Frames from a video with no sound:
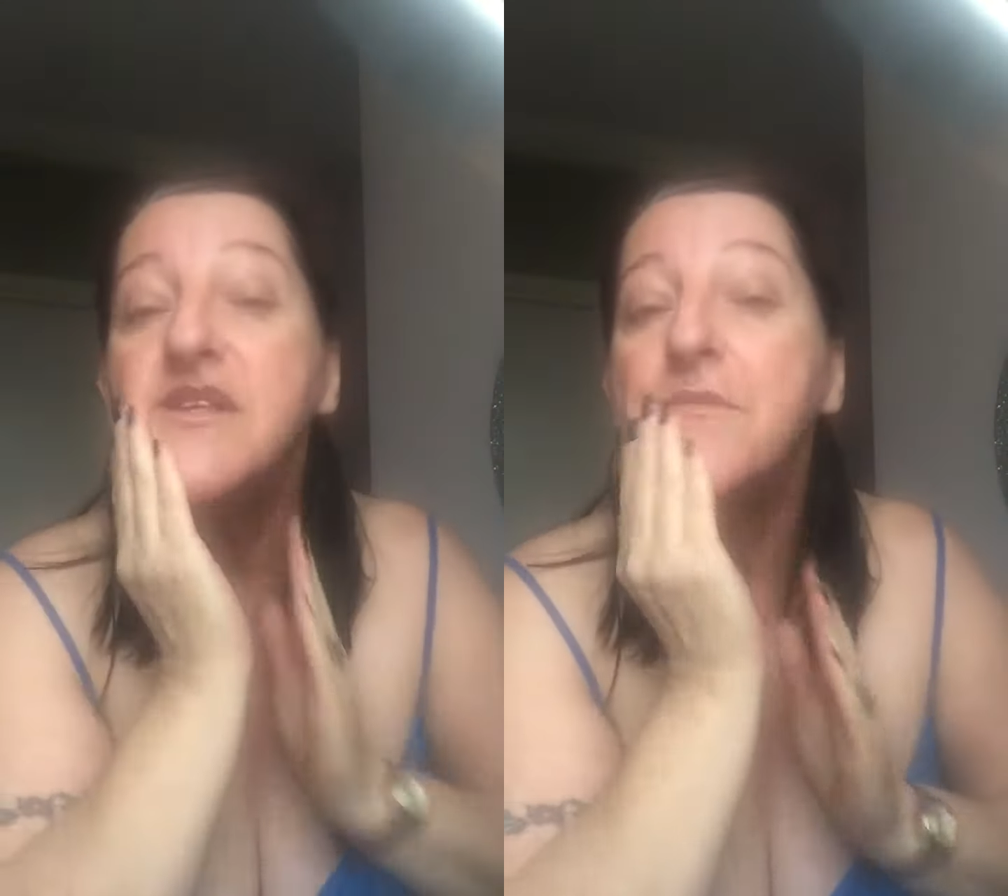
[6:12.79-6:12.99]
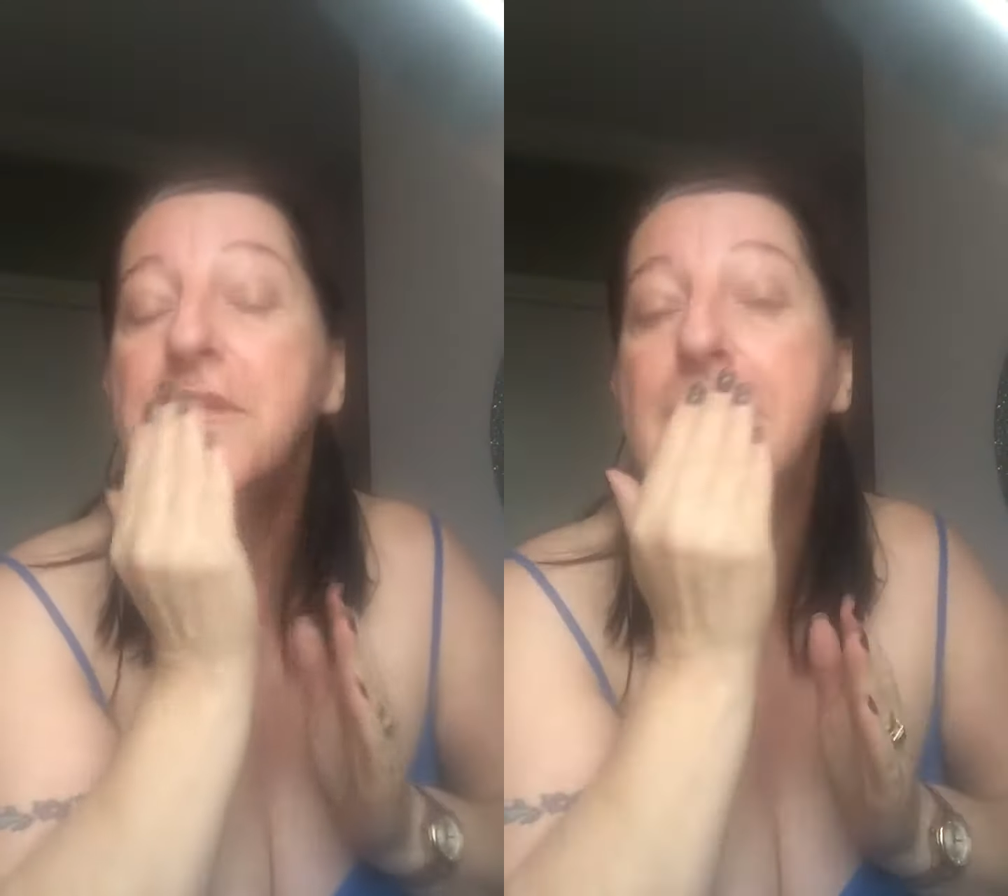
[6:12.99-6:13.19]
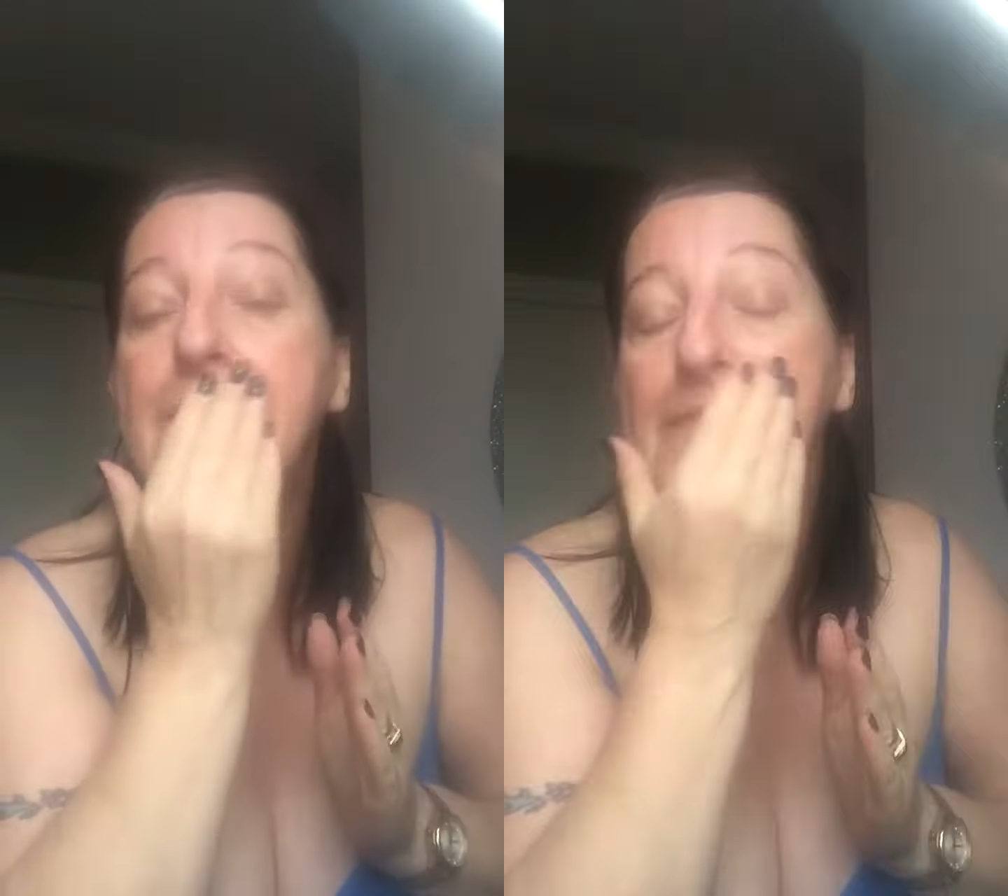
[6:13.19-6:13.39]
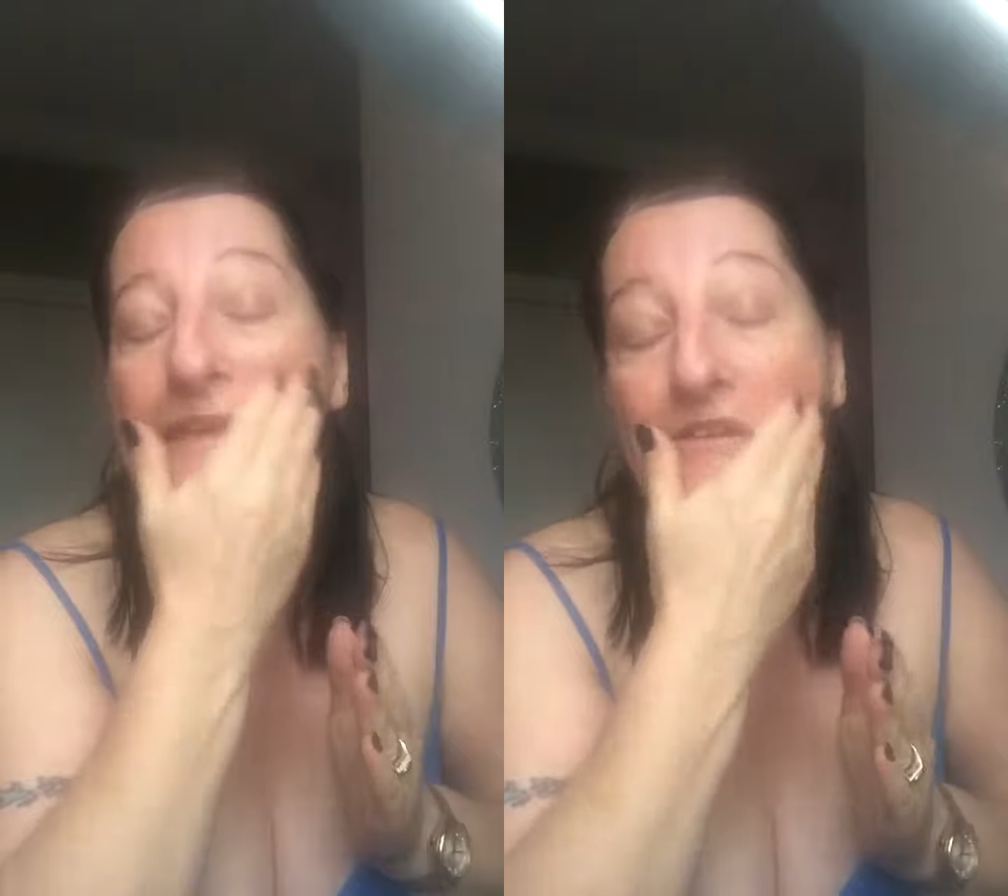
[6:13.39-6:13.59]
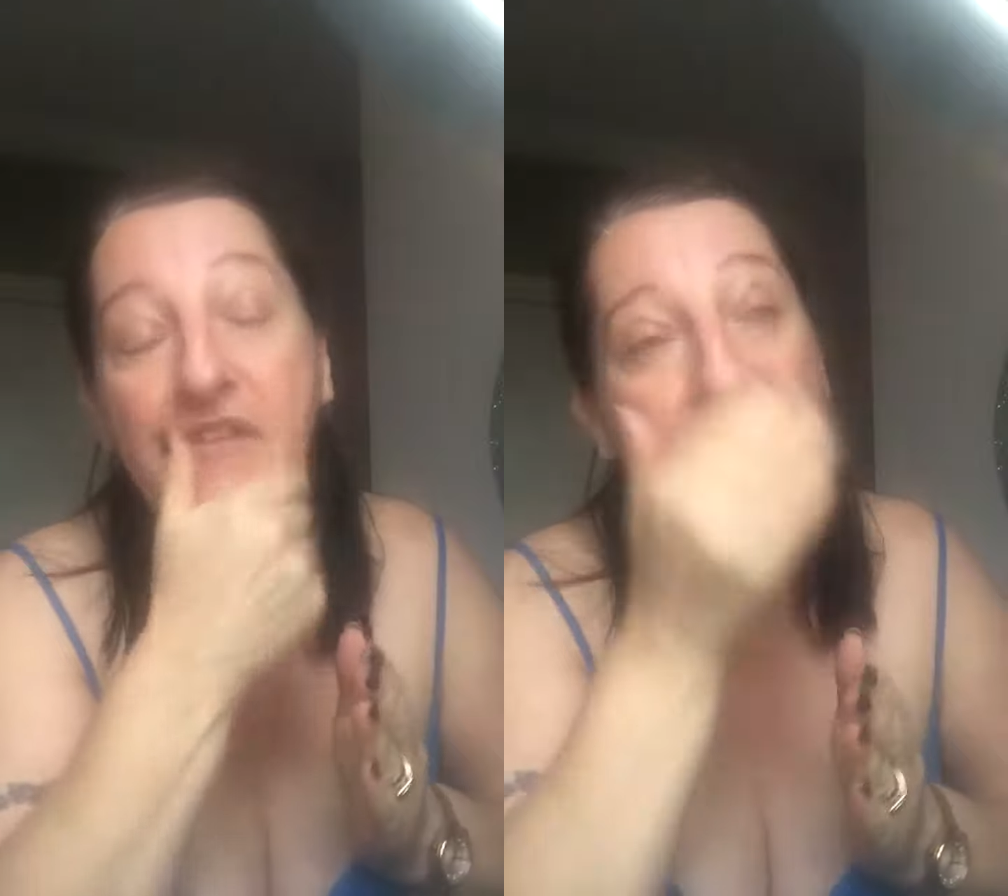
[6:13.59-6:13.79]
something in the
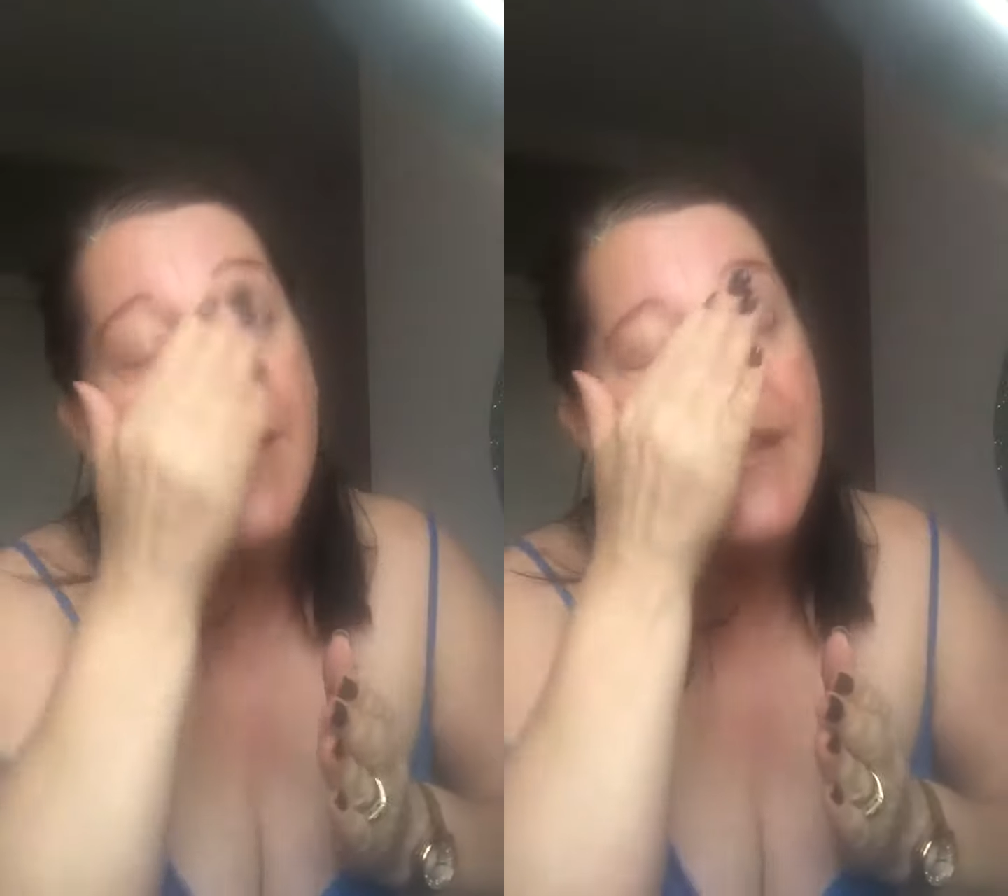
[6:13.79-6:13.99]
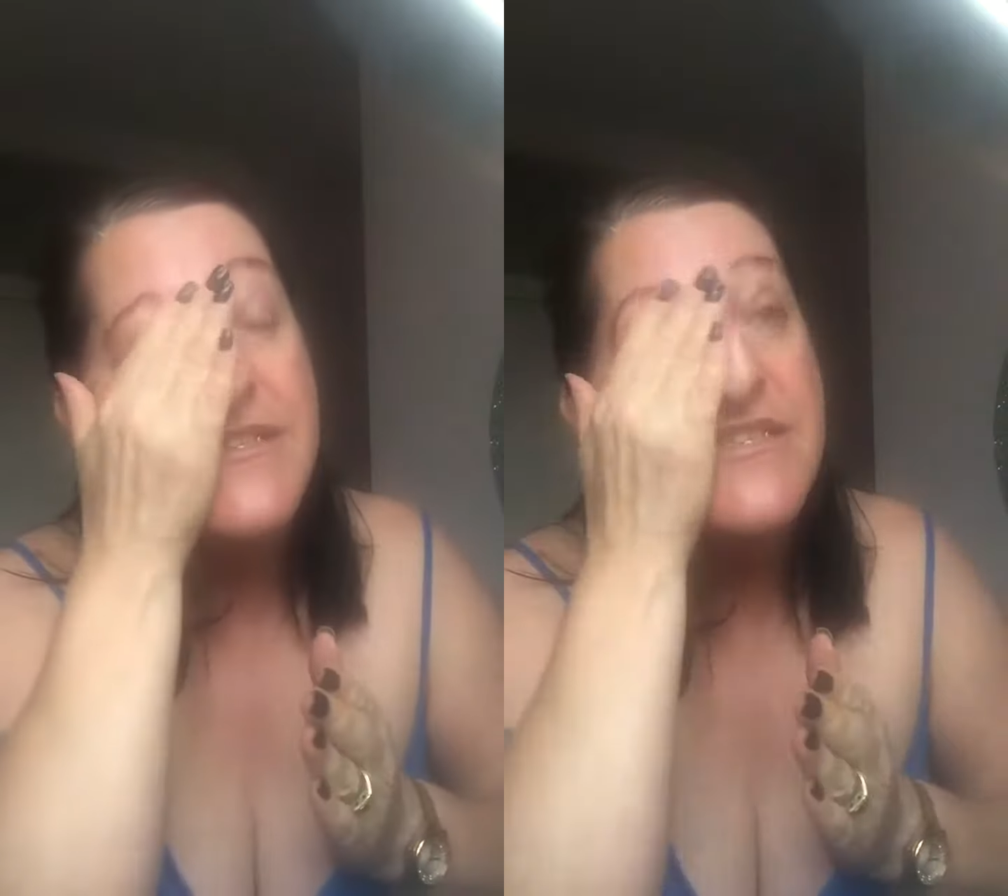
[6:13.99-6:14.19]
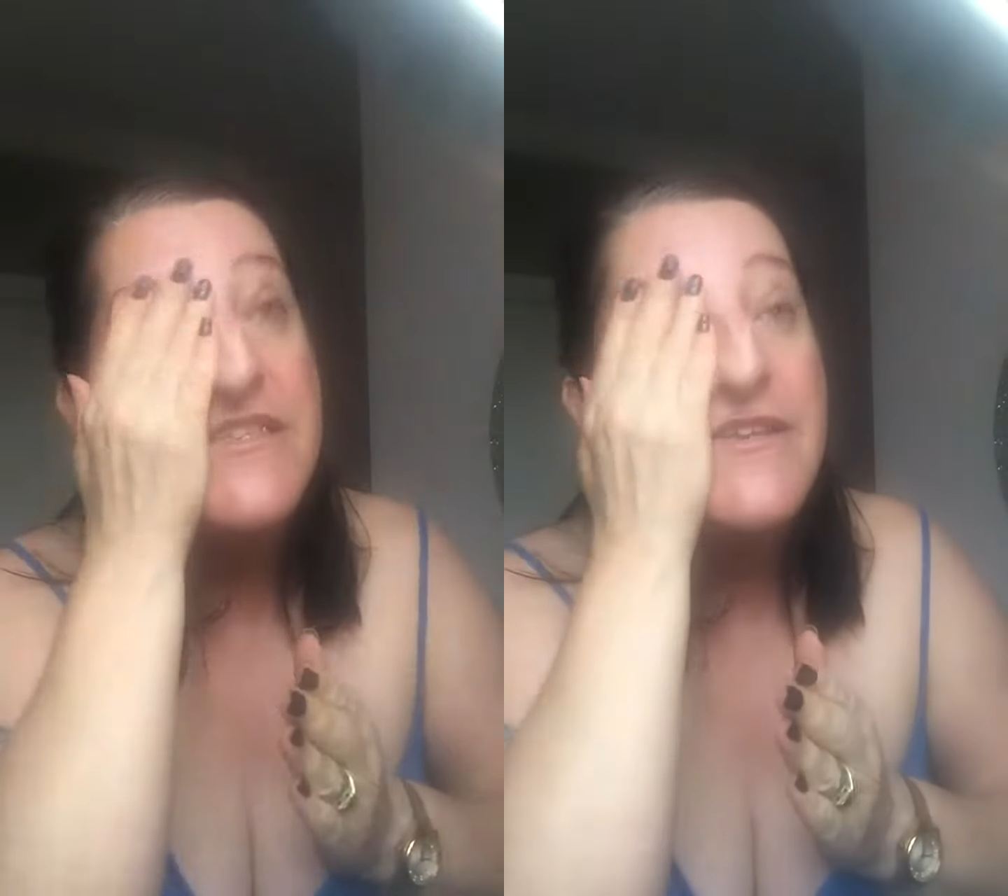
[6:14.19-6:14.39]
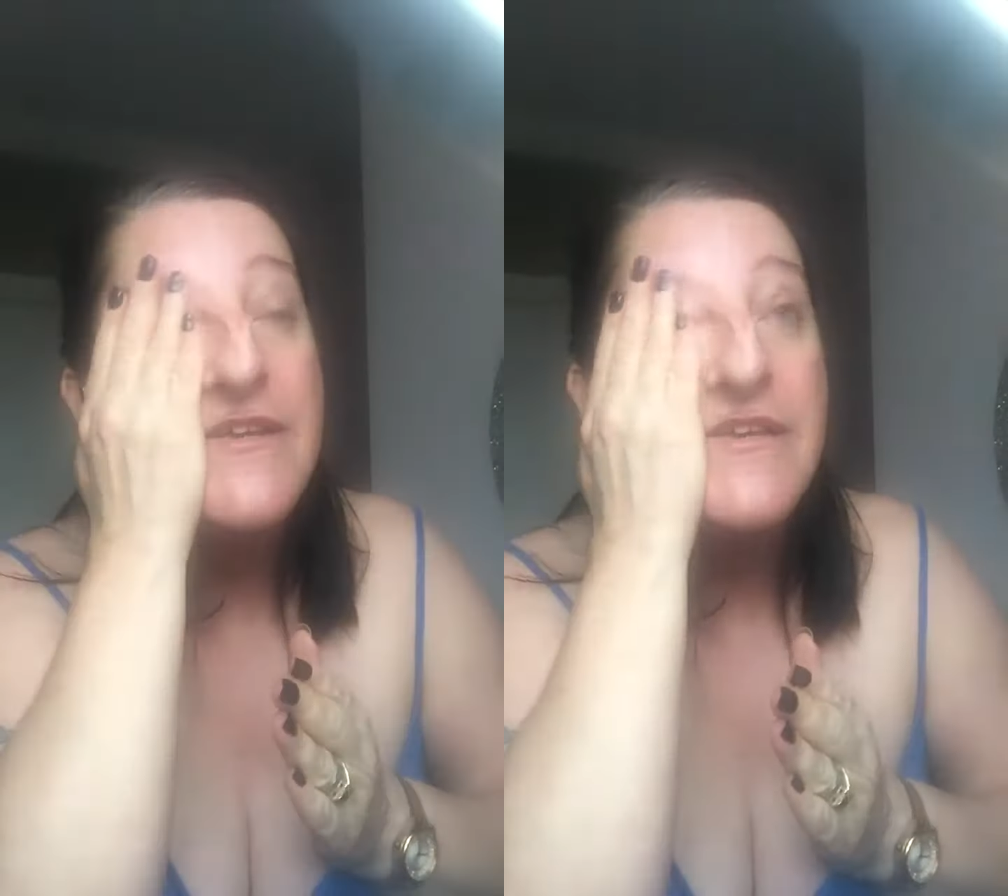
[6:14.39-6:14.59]
ingredients,